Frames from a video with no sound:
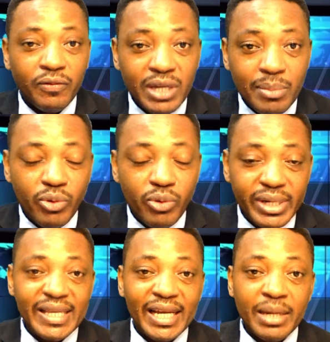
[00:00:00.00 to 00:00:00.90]
of
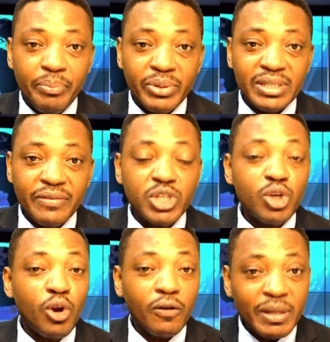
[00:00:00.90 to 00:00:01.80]
democracy and the
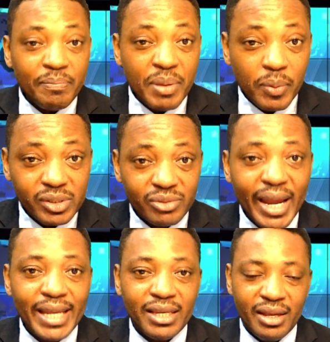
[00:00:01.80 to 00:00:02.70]
preservation of the people's
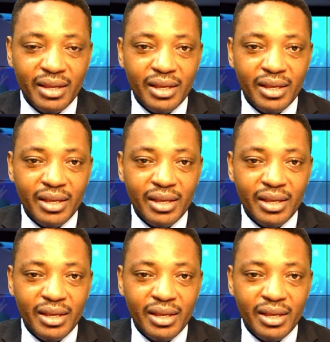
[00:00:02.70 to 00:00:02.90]
right,